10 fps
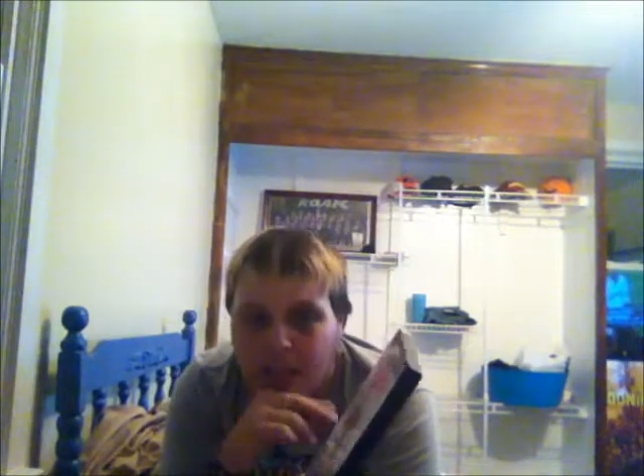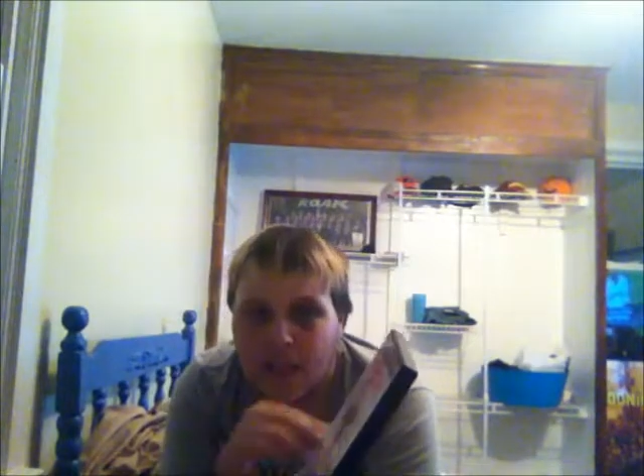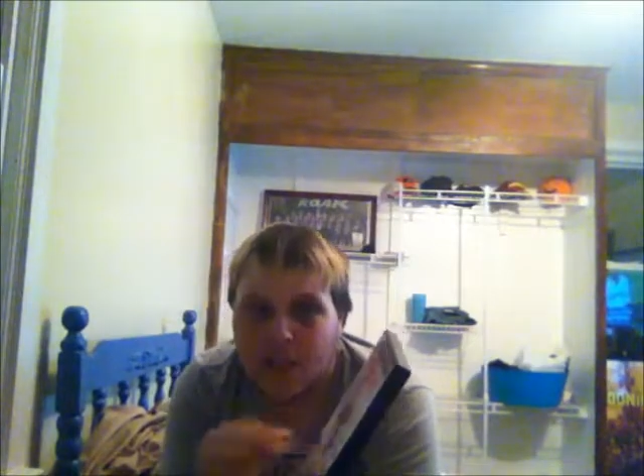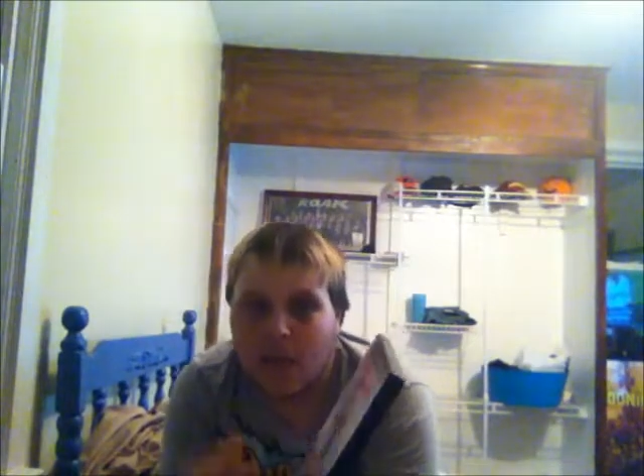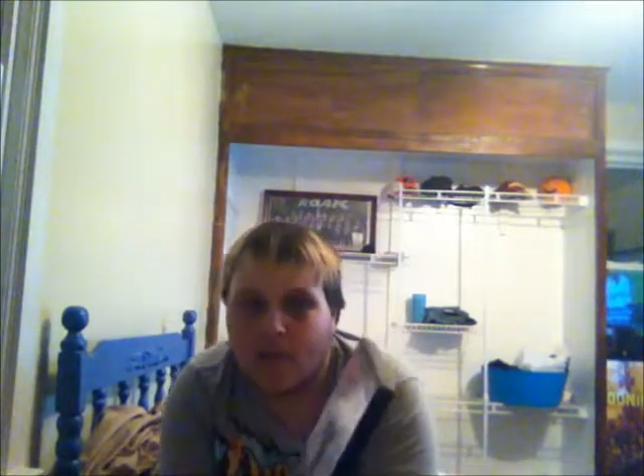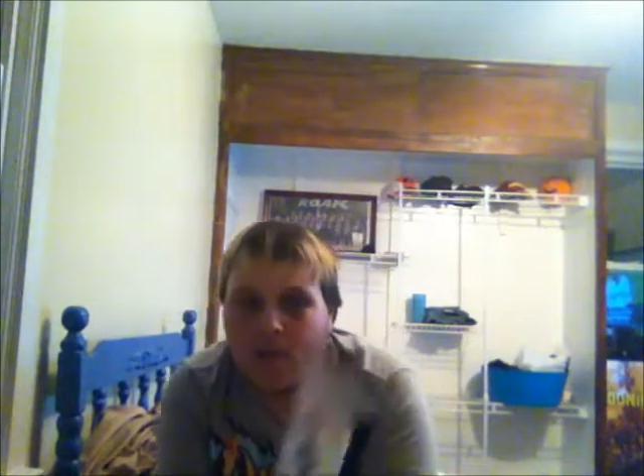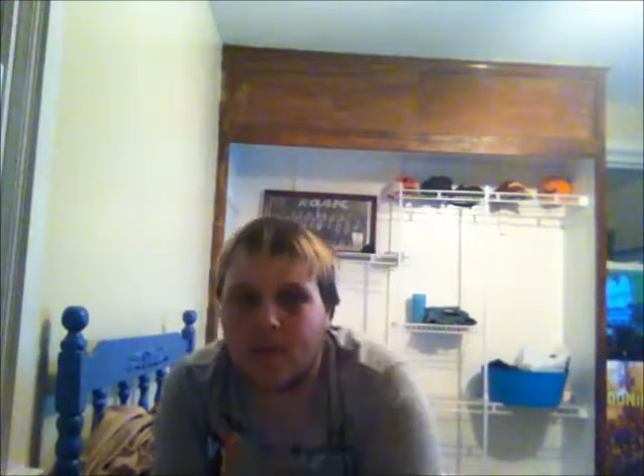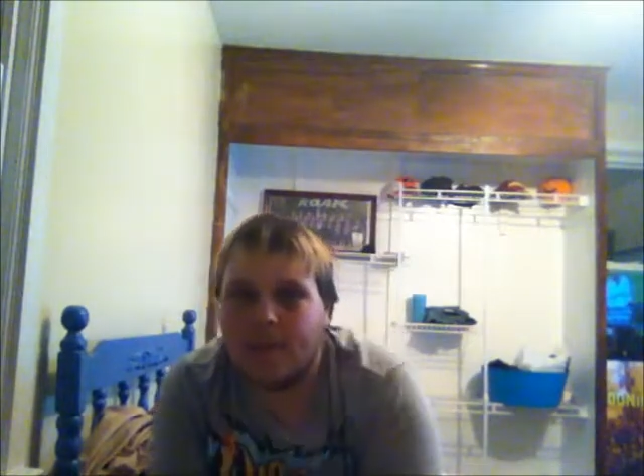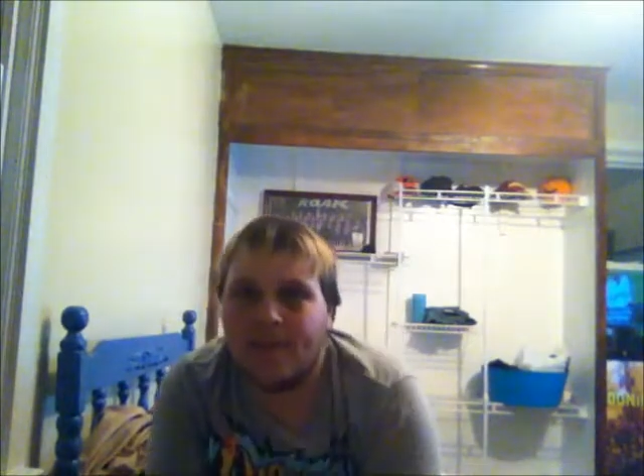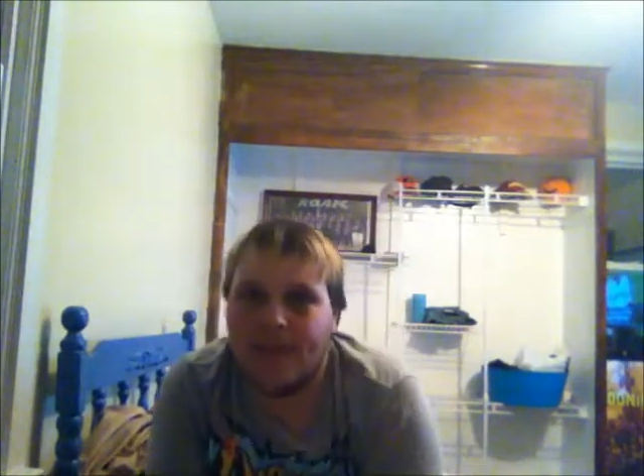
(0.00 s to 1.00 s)
discovers
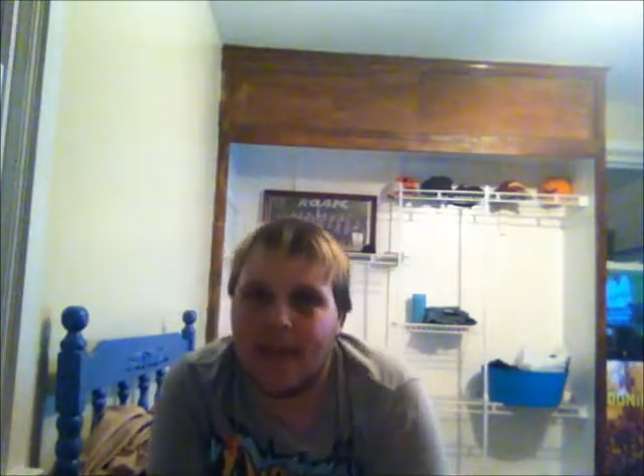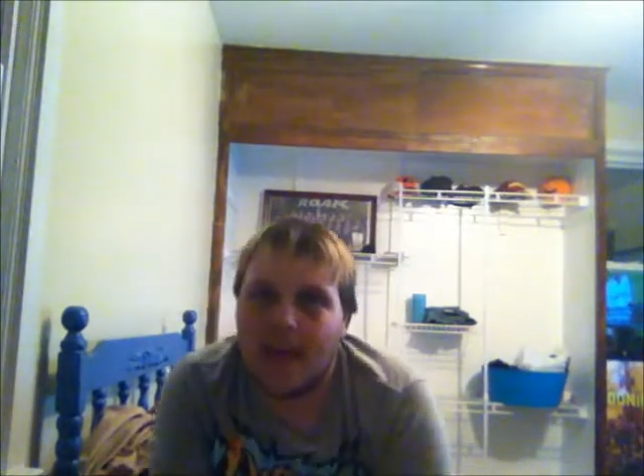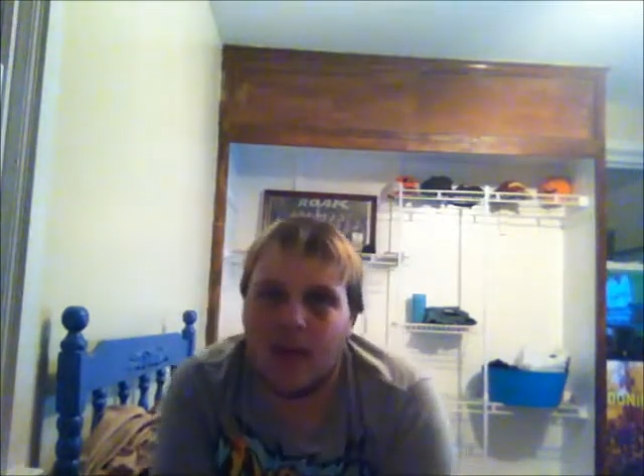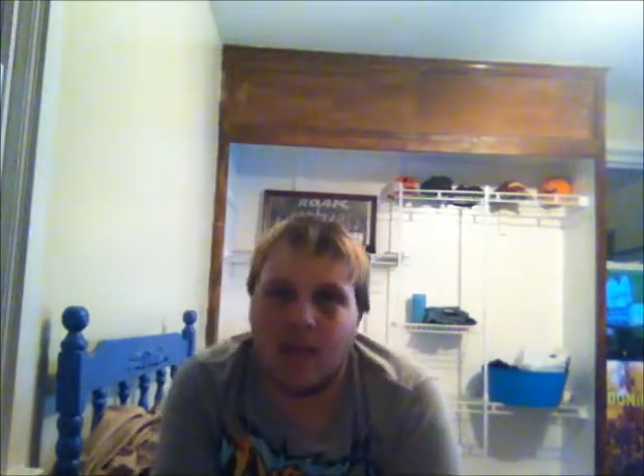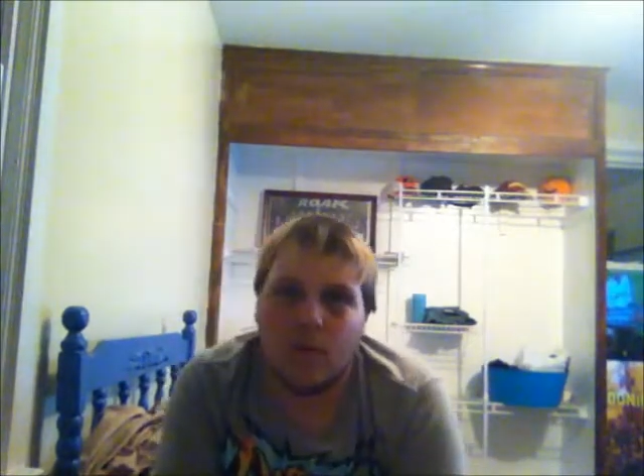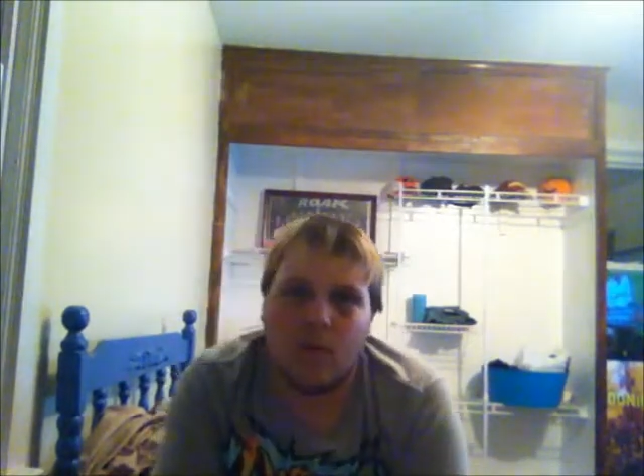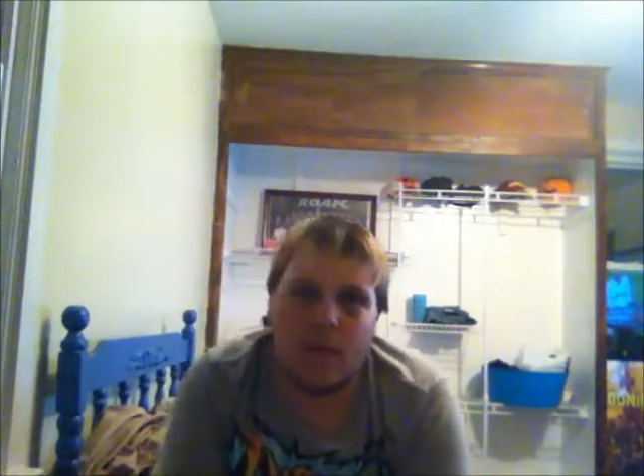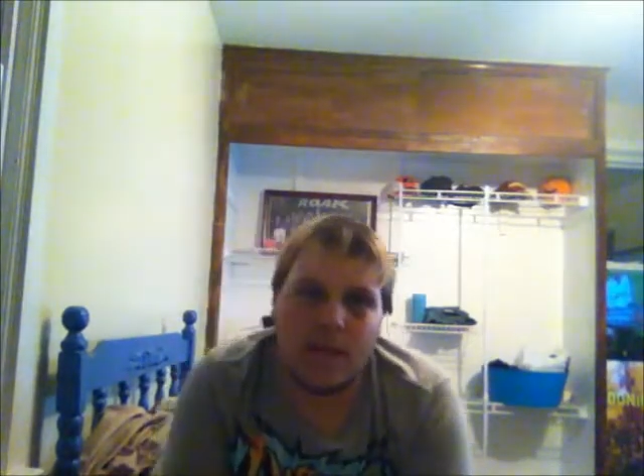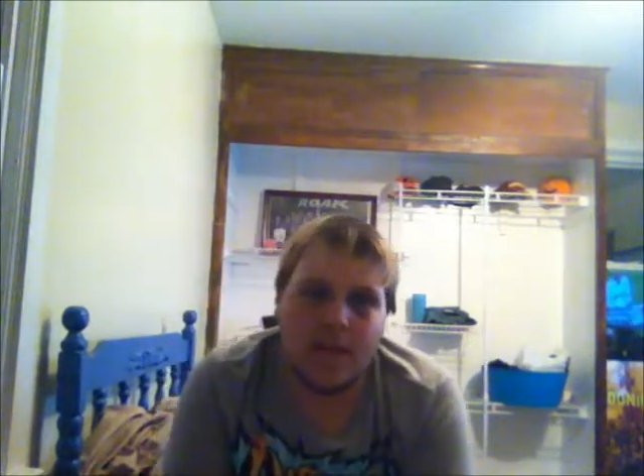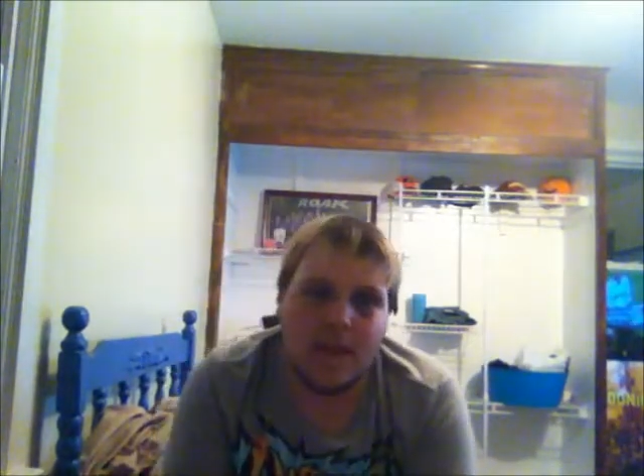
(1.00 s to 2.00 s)
him at the uh, towards the end